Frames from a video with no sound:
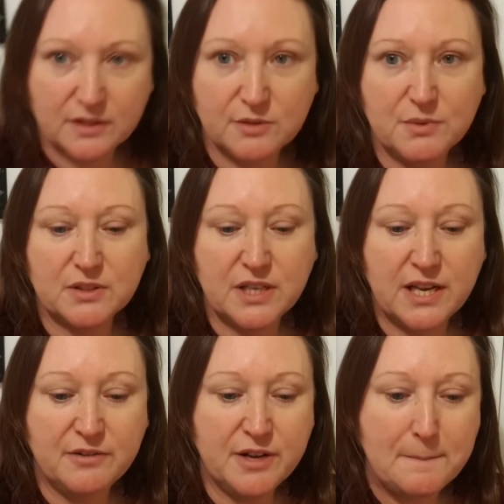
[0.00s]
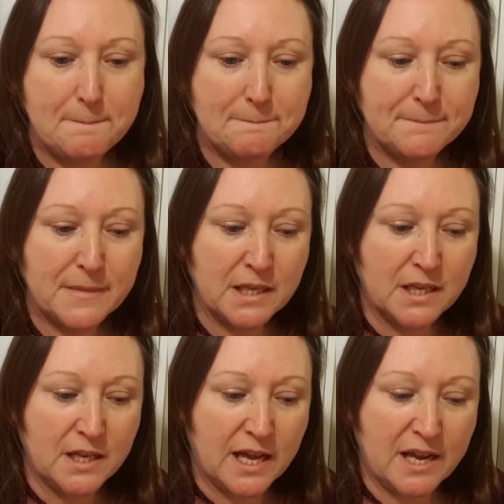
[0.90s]
Smug Sarah.
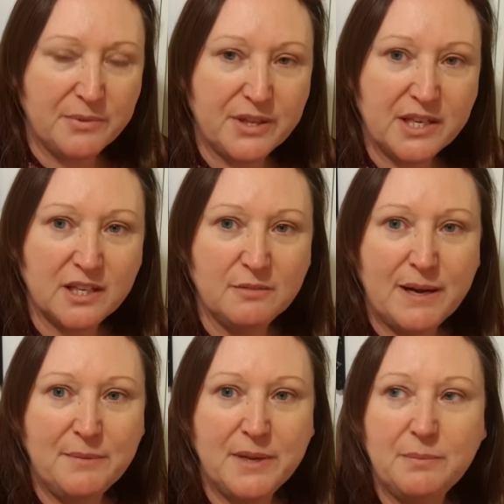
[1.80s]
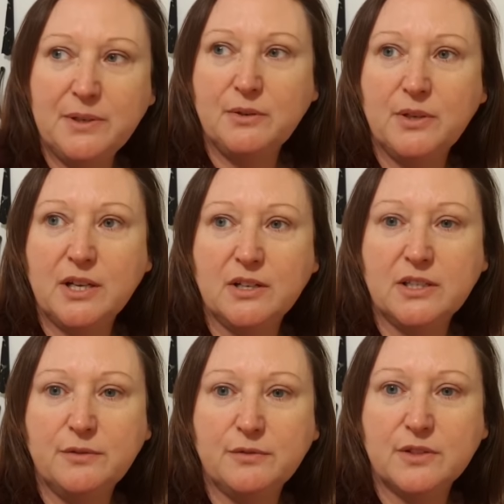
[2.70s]
I am thinking about maybe doing it on a
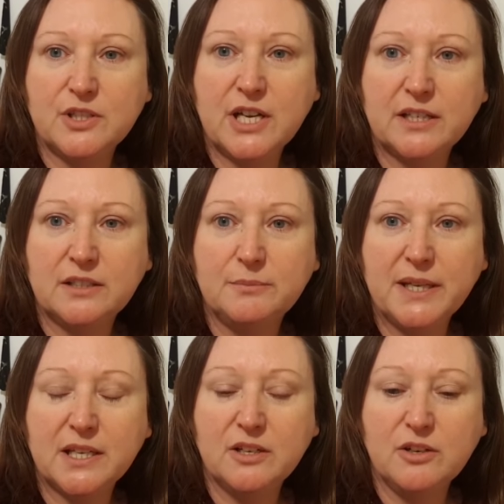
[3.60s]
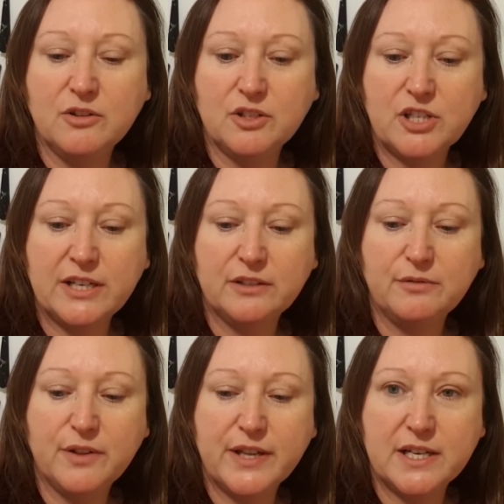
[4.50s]
different channel, making another channel
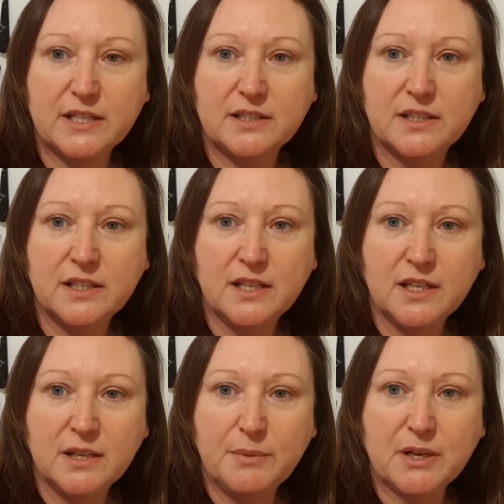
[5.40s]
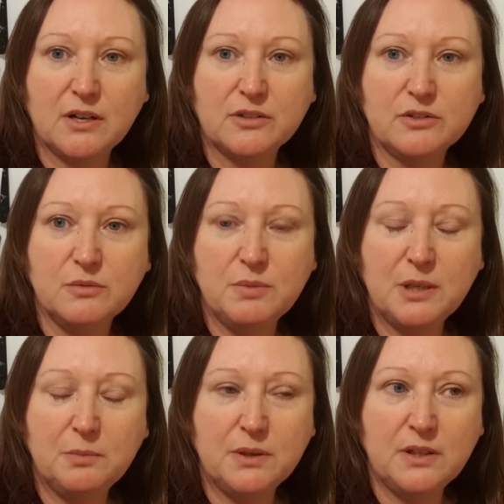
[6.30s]
for that, because some
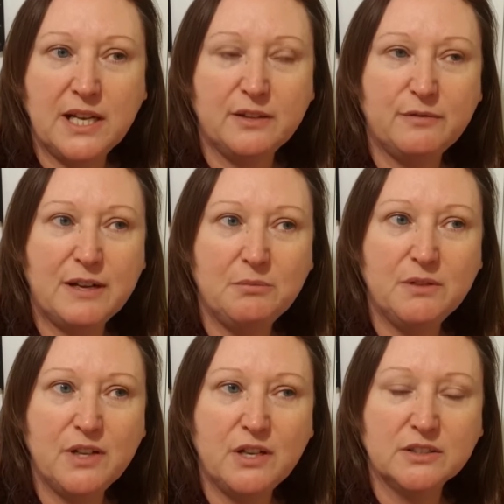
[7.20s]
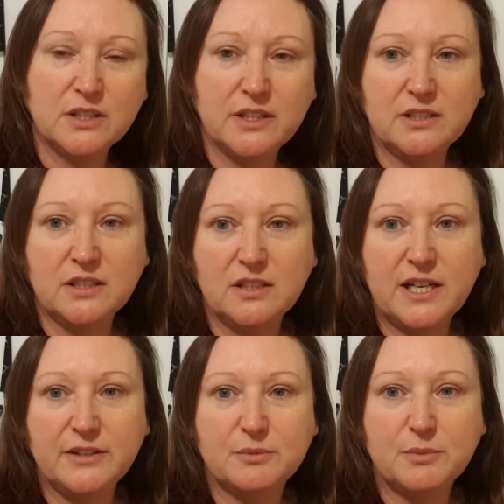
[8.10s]
people like the family vlogs and they don't
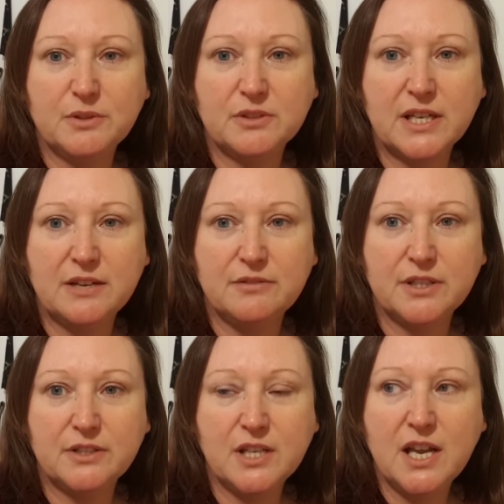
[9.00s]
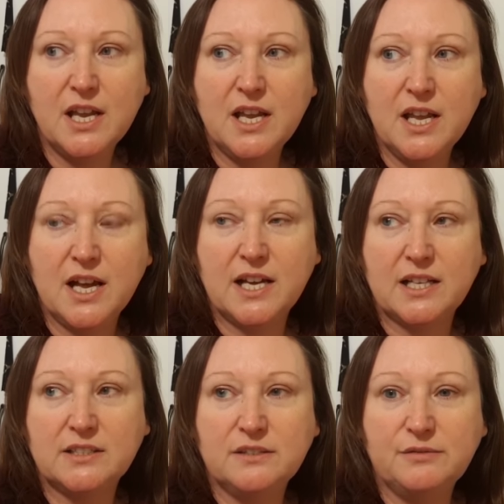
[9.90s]
like the Smug Sarahs,
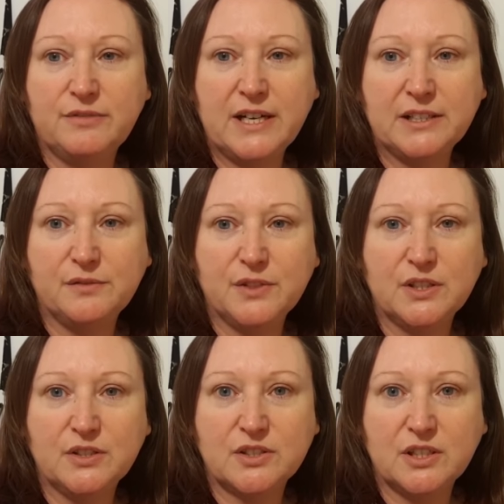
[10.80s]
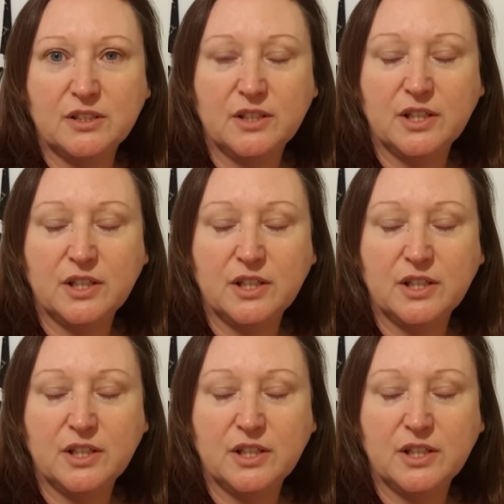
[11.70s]
and vice versa.